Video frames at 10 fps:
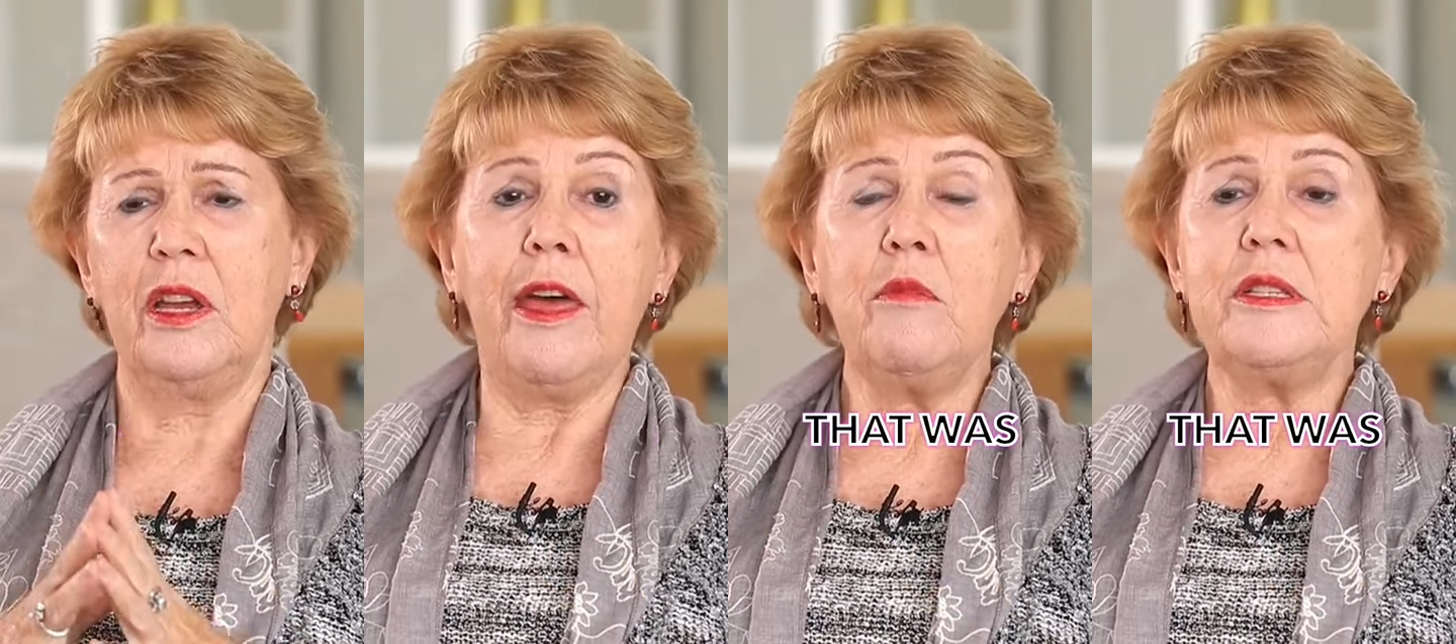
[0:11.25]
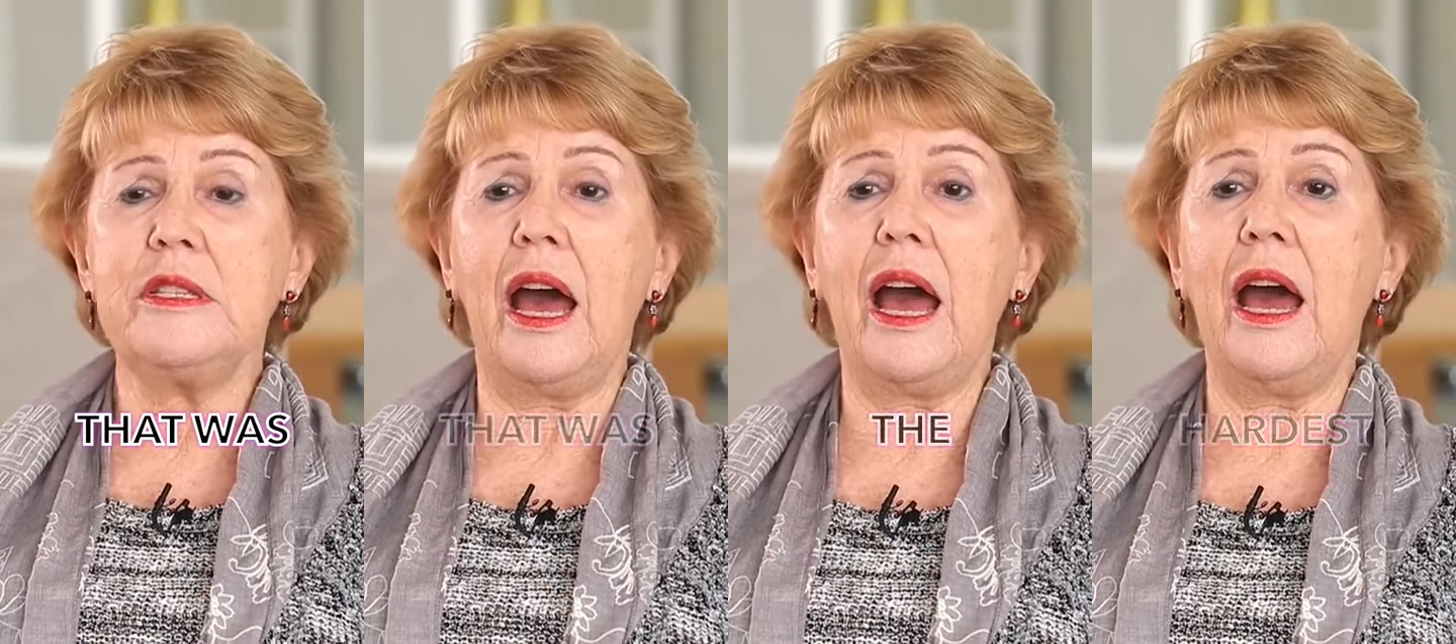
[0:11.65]
That was
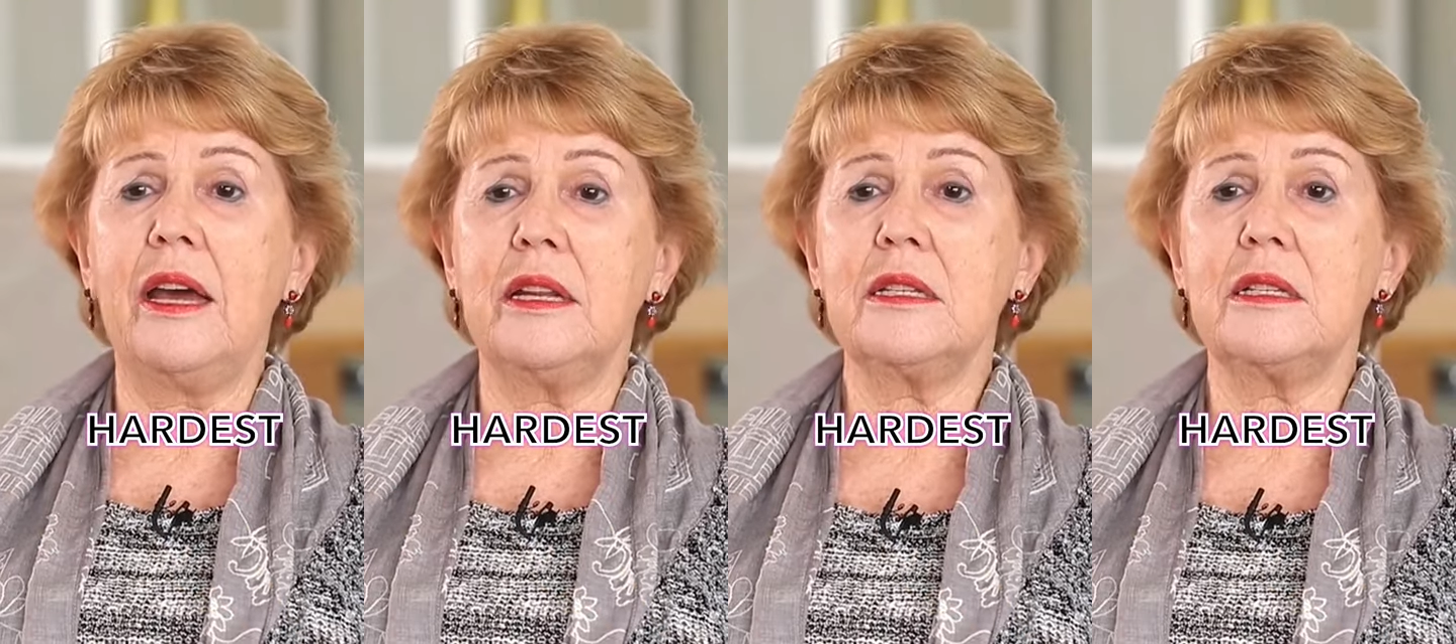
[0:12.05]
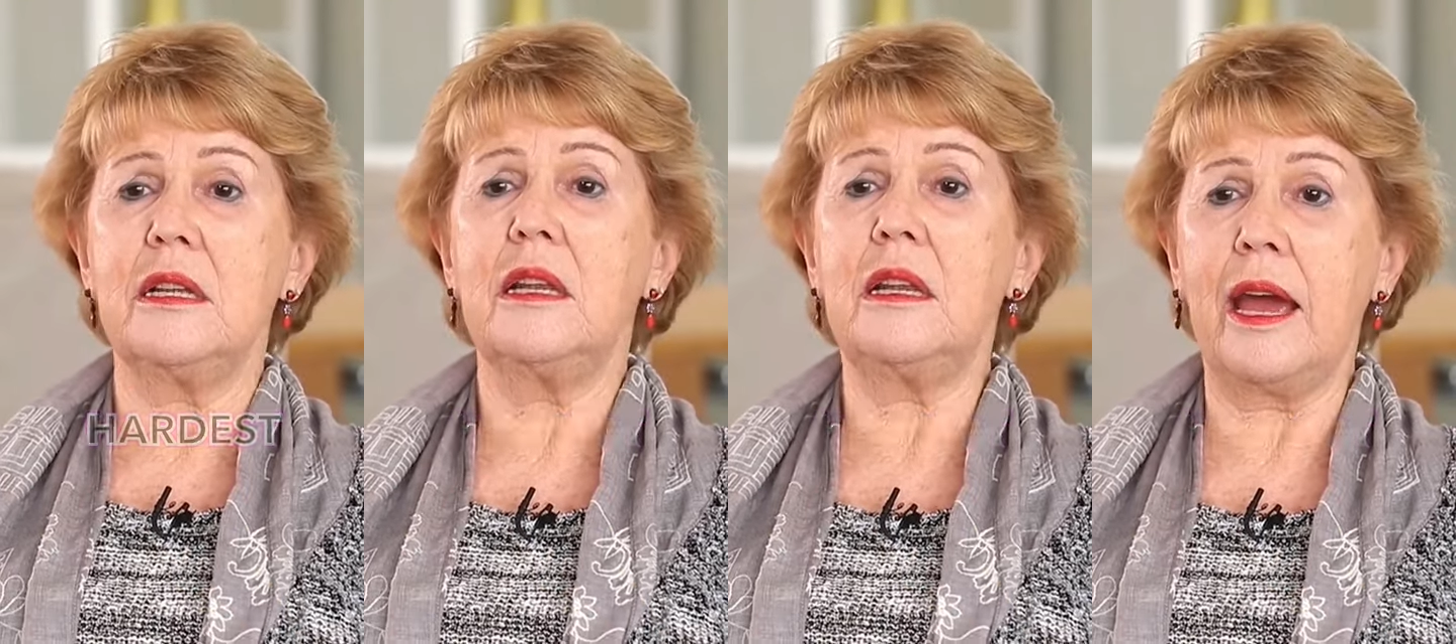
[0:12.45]
the hardest
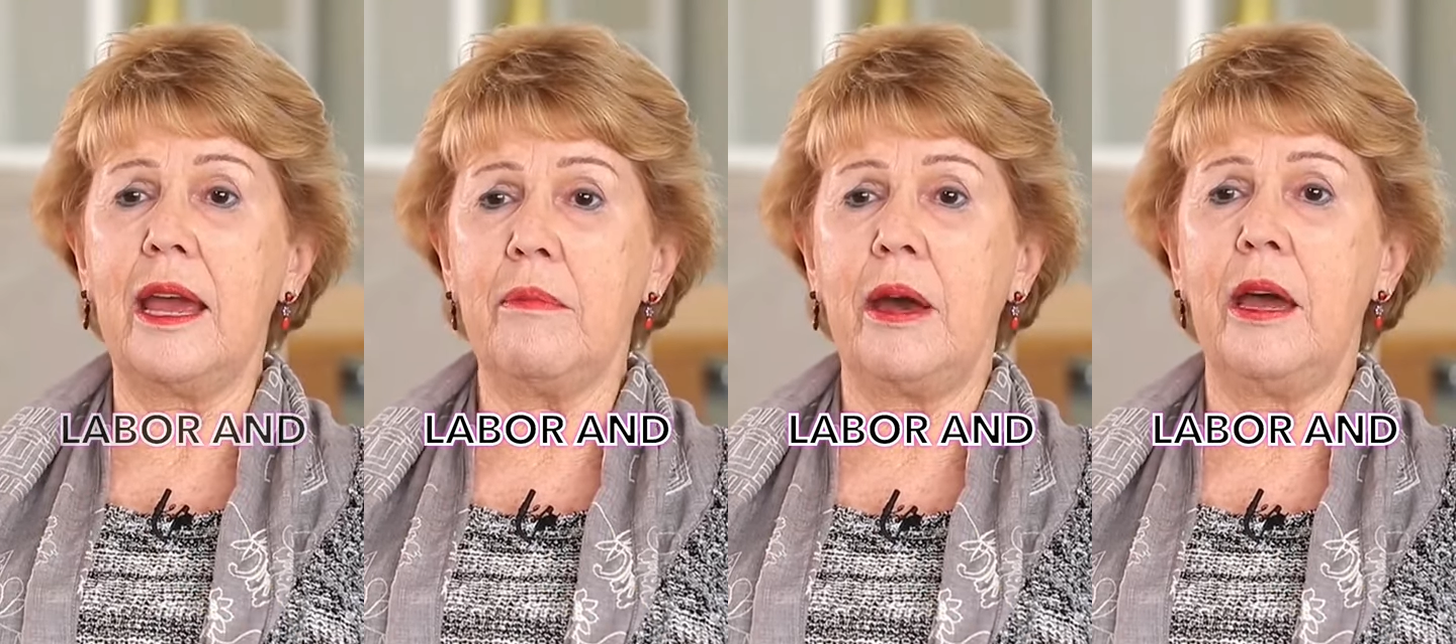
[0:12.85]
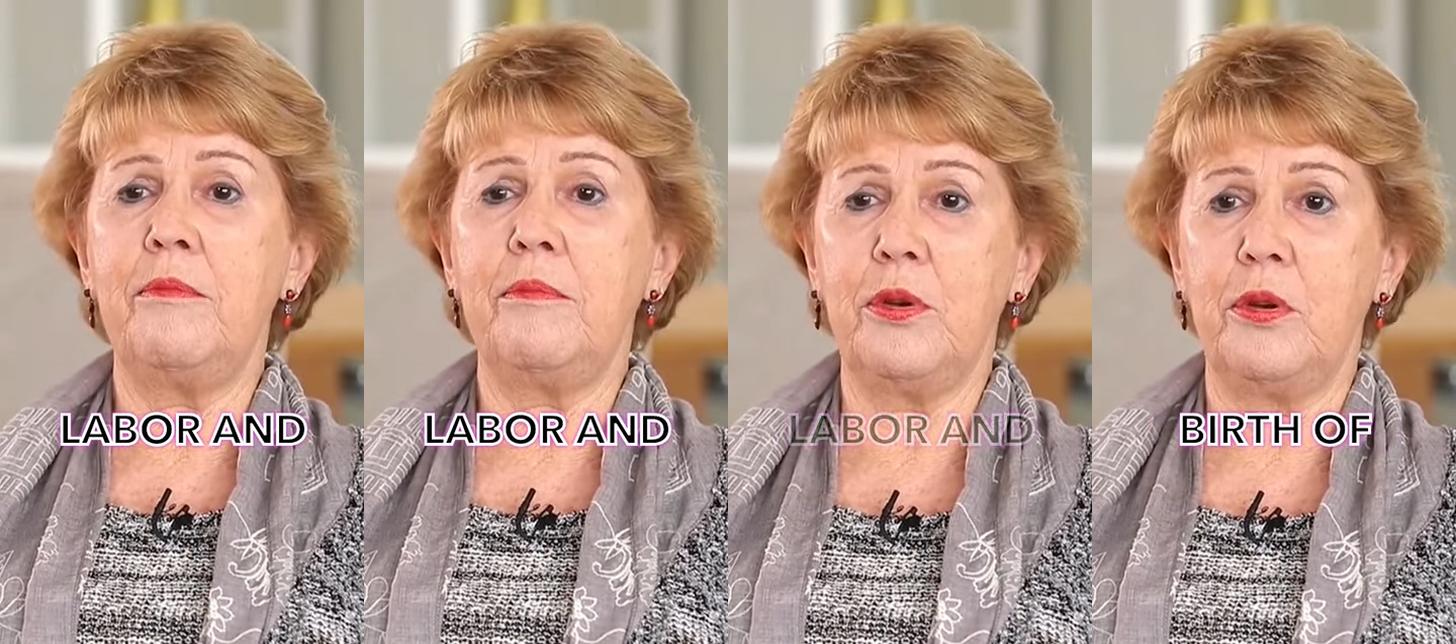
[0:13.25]
labour
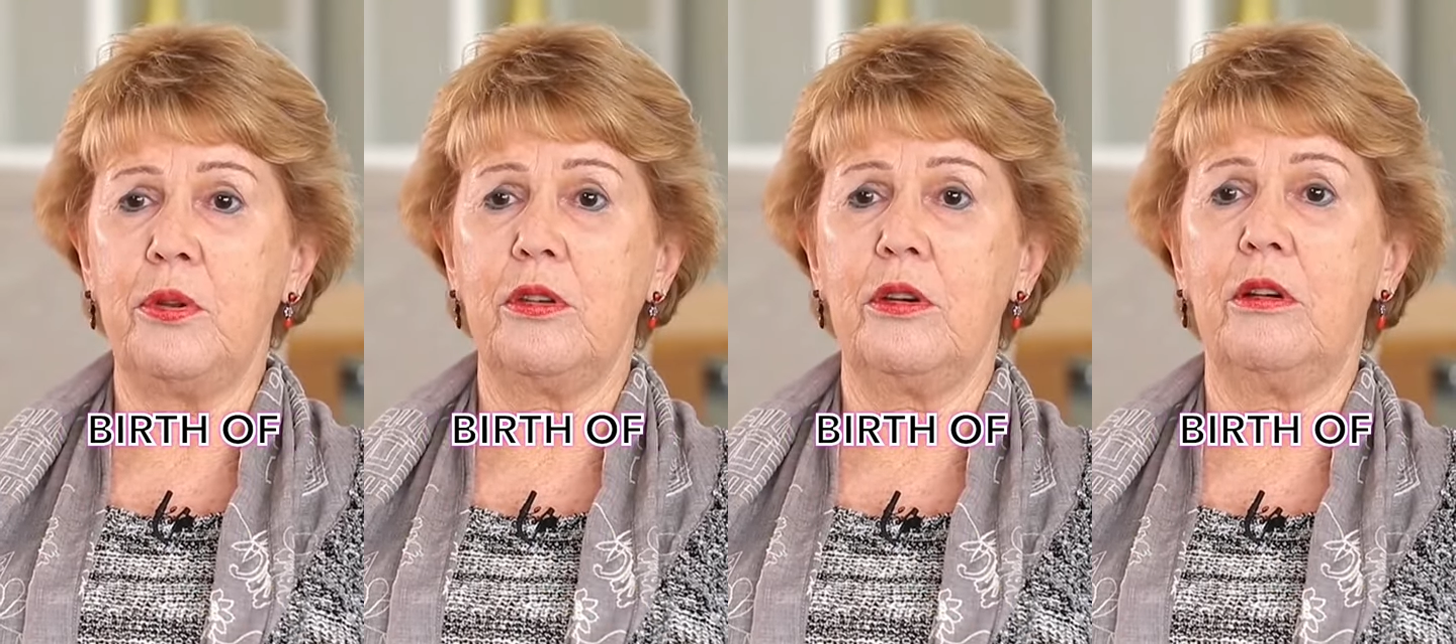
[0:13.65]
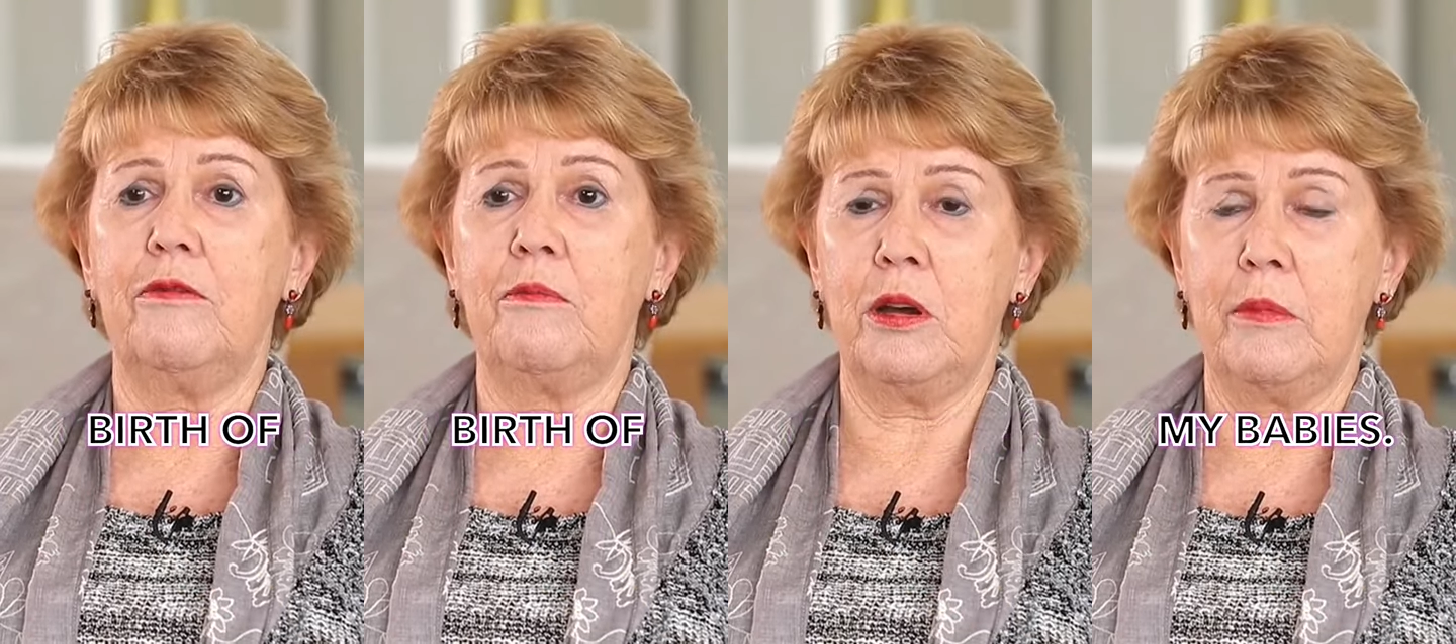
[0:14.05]
and birth
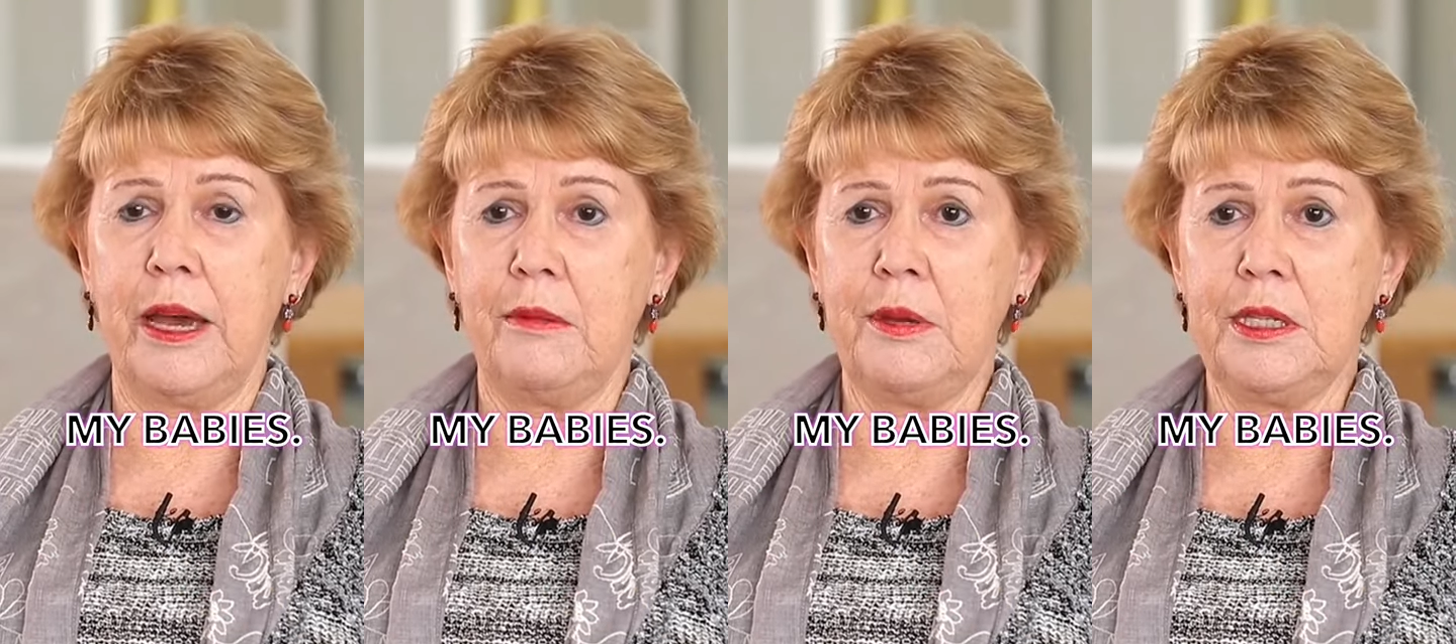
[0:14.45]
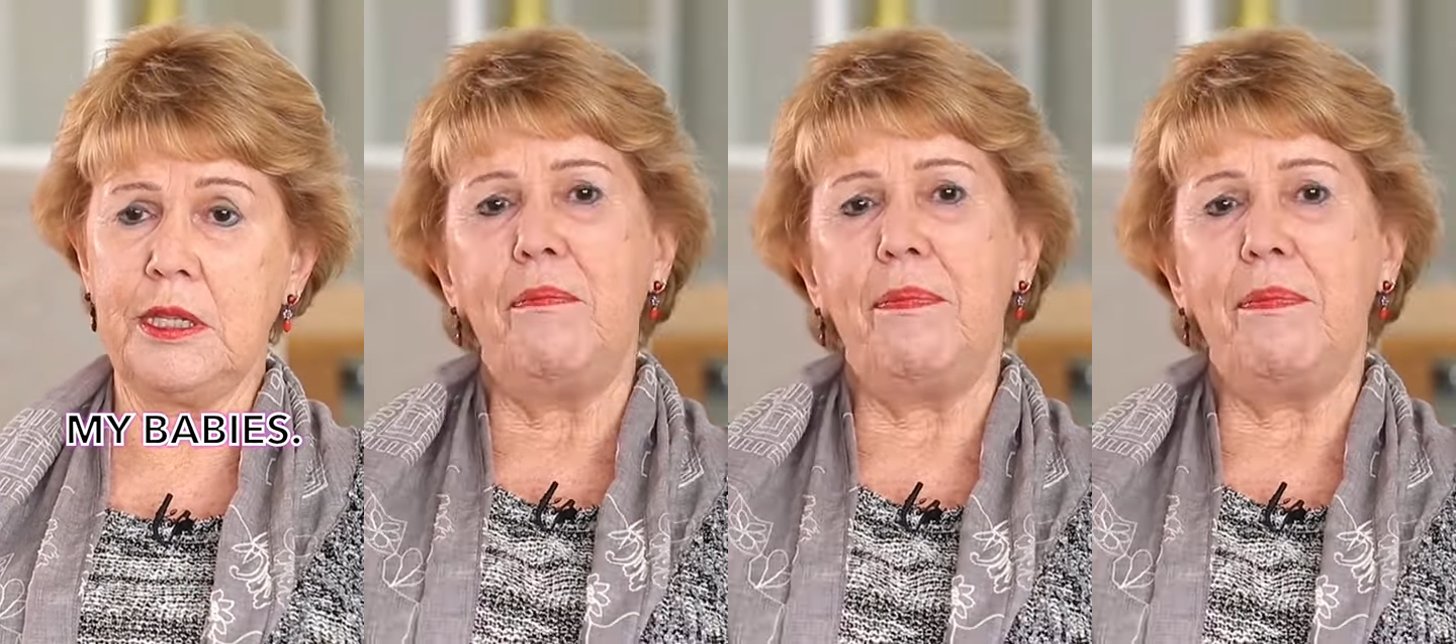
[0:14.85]
of my babies.